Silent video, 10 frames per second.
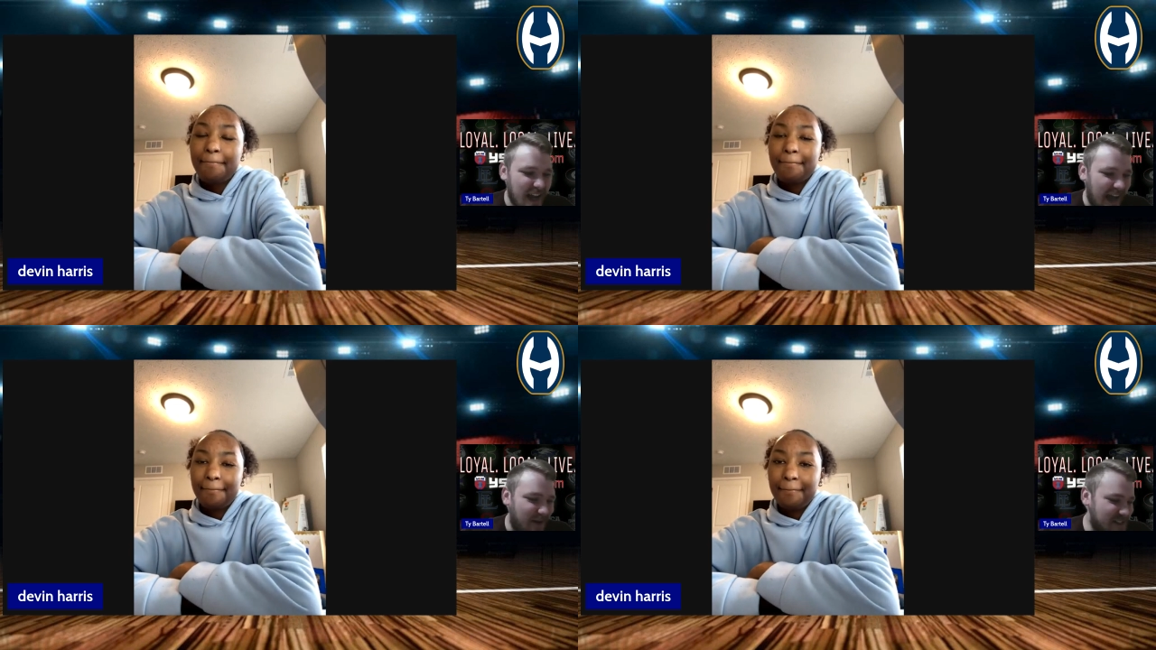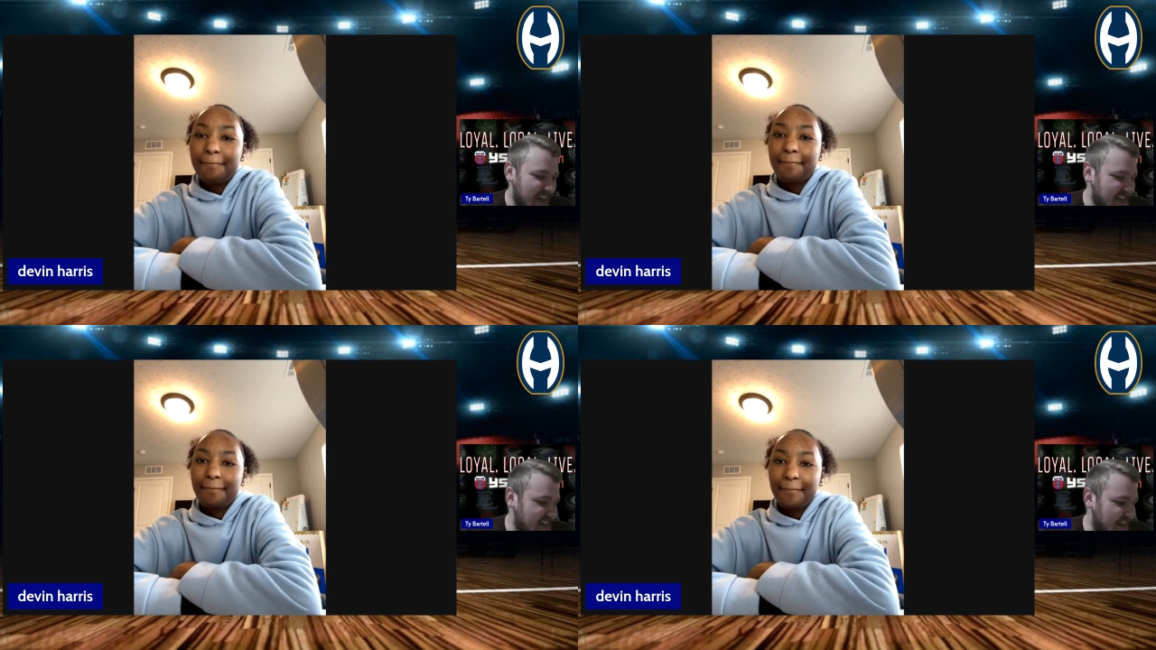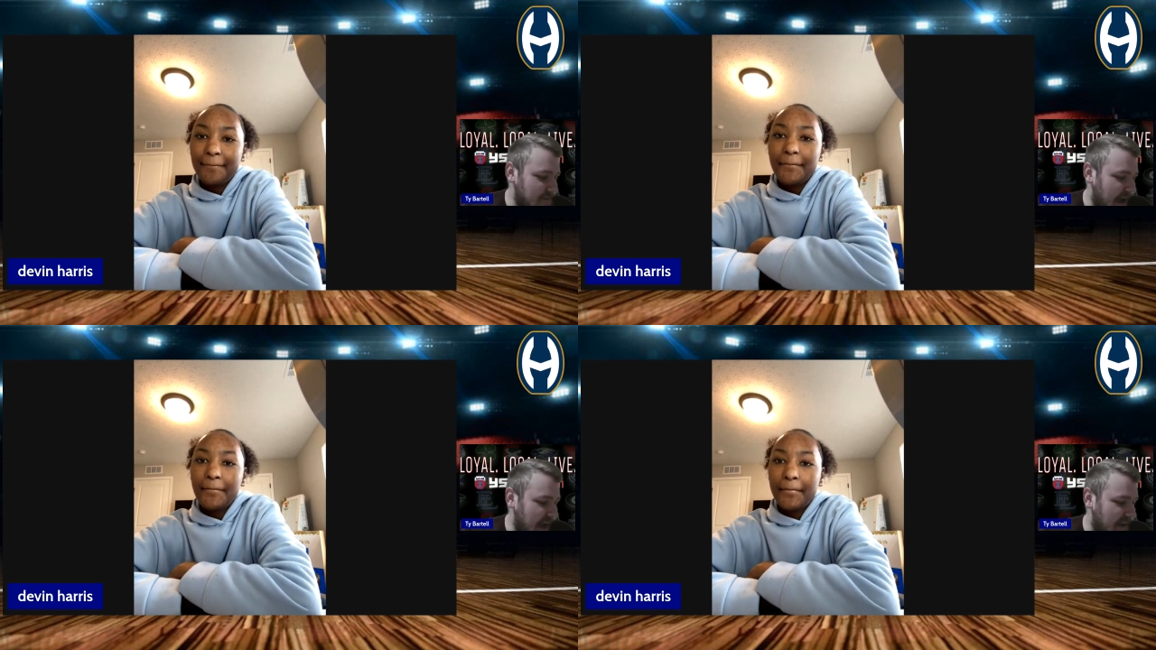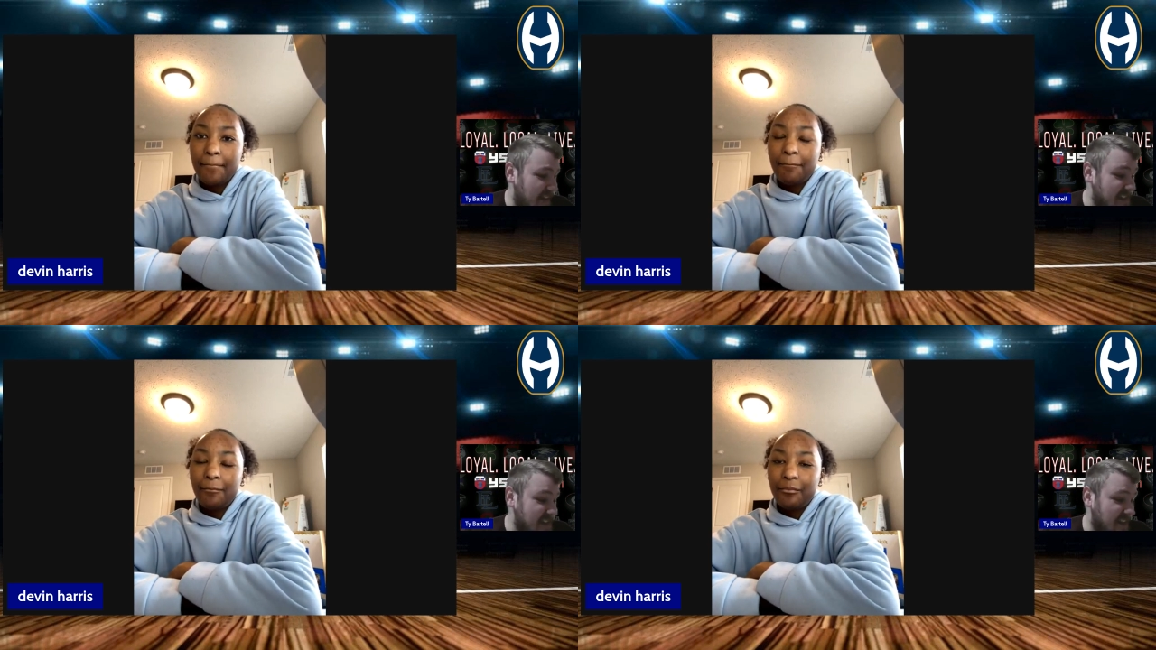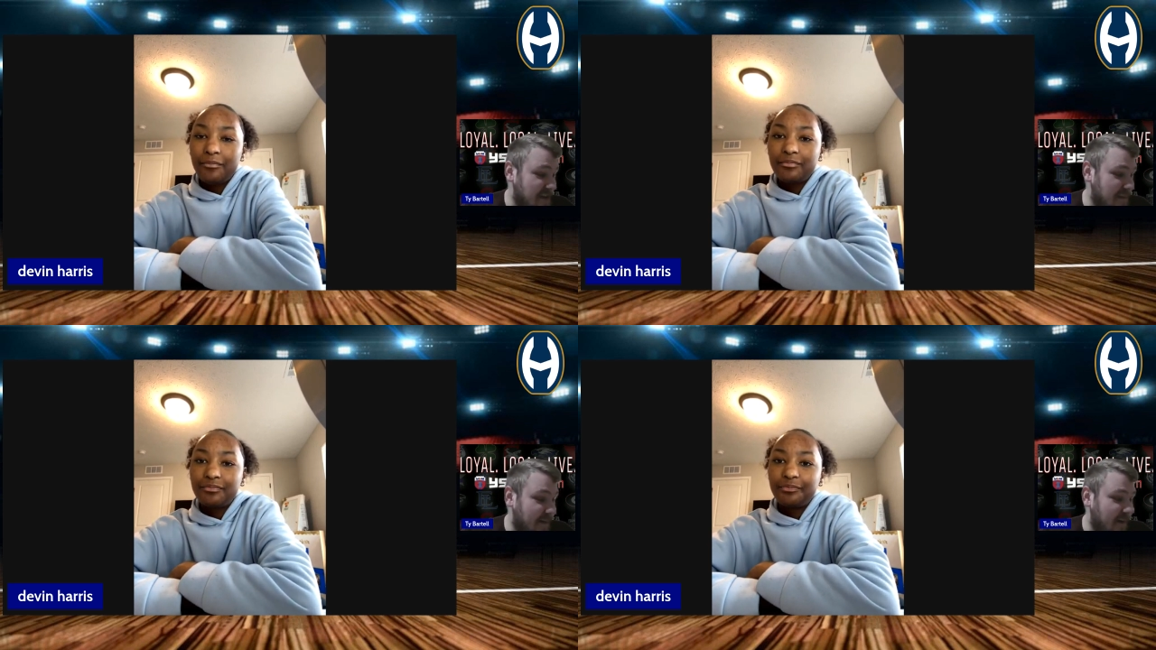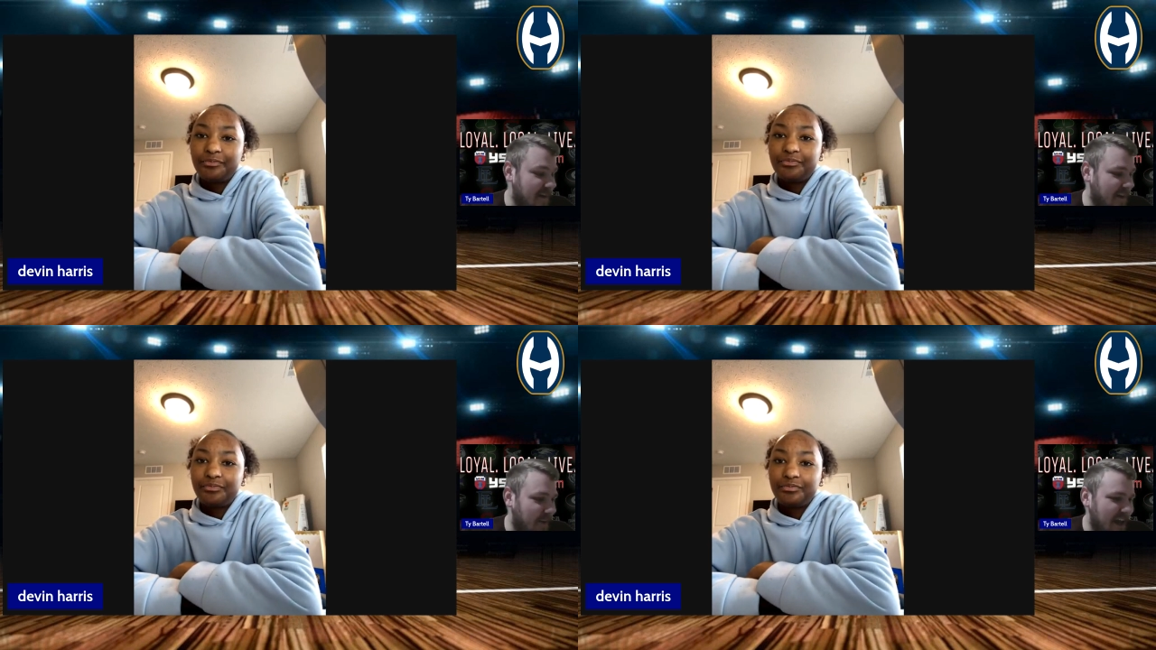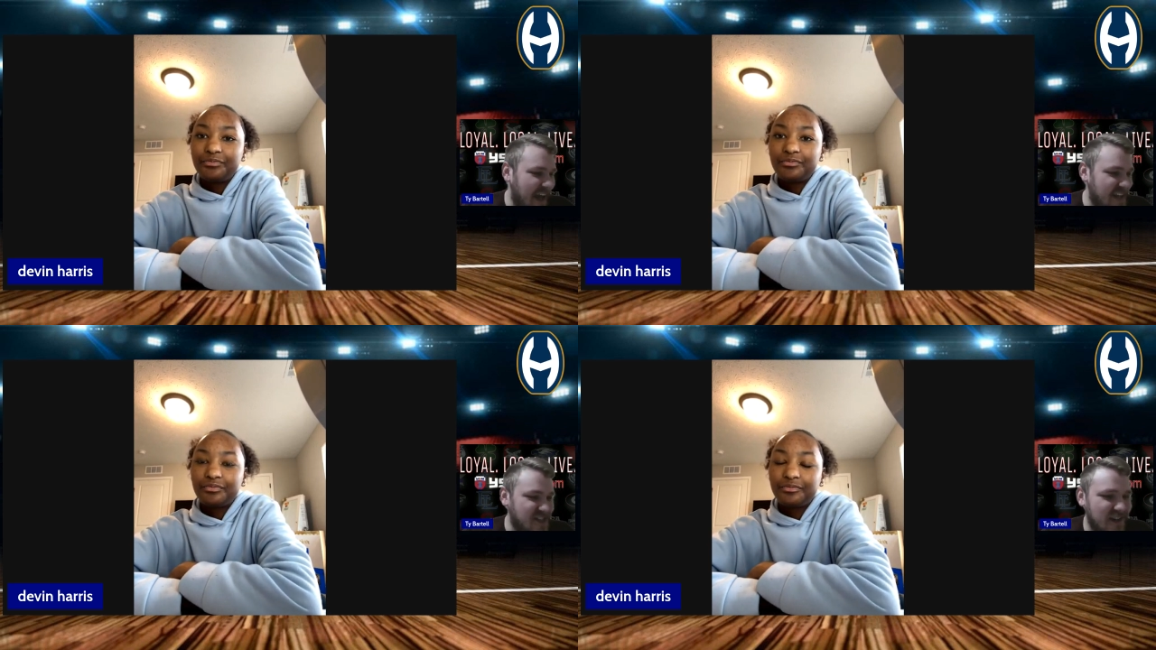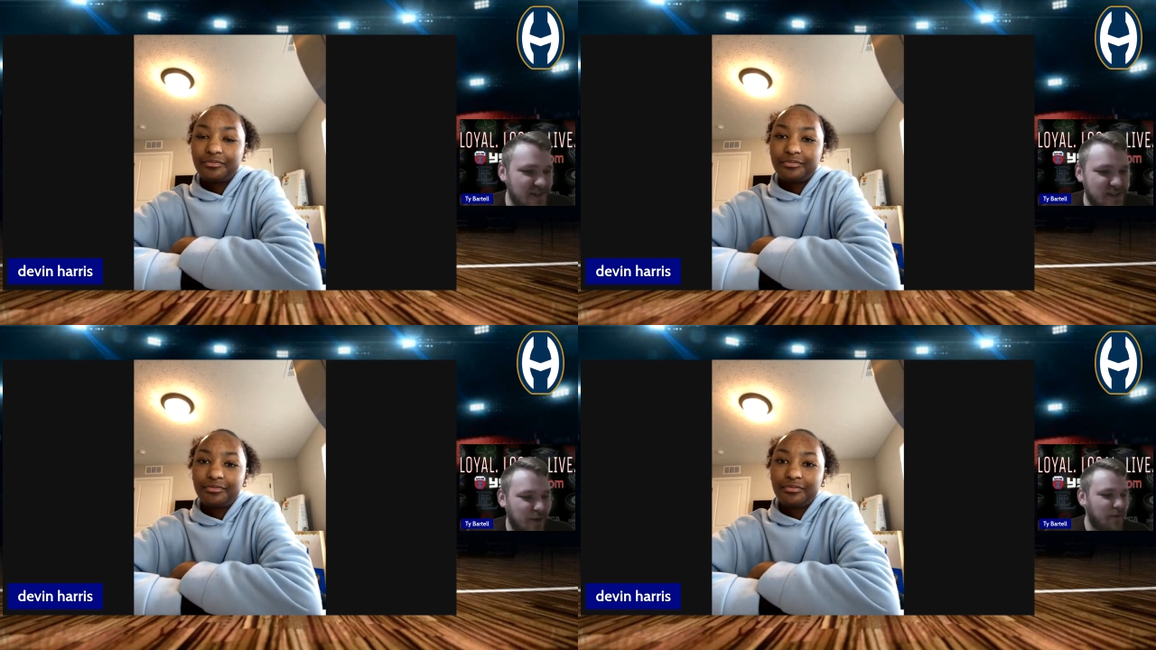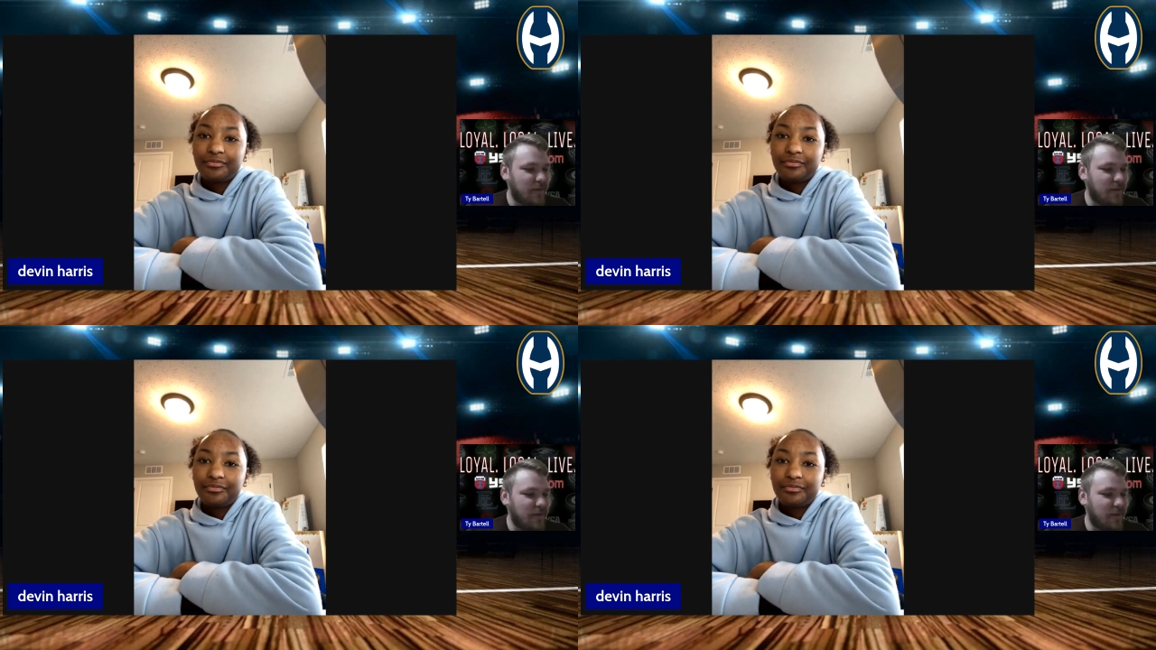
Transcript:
Speaker 1: I was asking Maca this a little bit earlier. I want to ask you too,